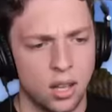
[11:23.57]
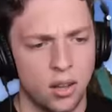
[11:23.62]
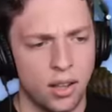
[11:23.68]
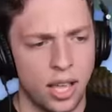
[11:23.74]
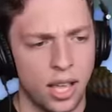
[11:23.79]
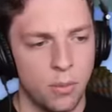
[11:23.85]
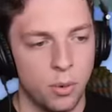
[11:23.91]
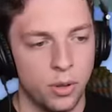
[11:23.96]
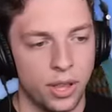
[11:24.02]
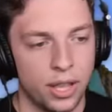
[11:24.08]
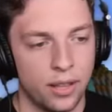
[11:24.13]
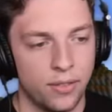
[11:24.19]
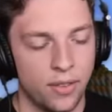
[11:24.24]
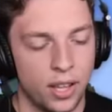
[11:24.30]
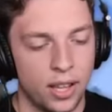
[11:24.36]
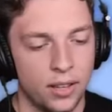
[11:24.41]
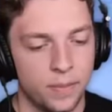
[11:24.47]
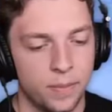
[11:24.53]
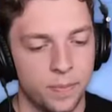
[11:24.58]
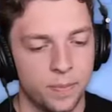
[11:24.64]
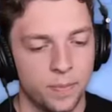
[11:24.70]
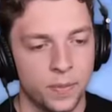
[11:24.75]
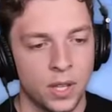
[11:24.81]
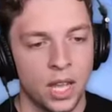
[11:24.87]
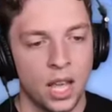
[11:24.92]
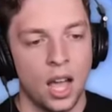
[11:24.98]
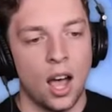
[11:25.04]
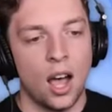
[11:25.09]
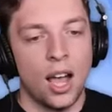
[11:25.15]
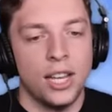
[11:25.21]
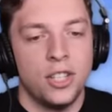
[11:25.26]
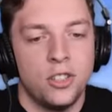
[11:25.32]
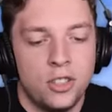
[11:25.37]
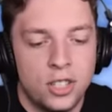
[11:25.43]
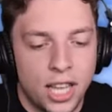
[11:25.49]
Okay, well, that's fine. Fighting.
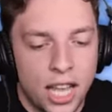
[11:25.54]
I just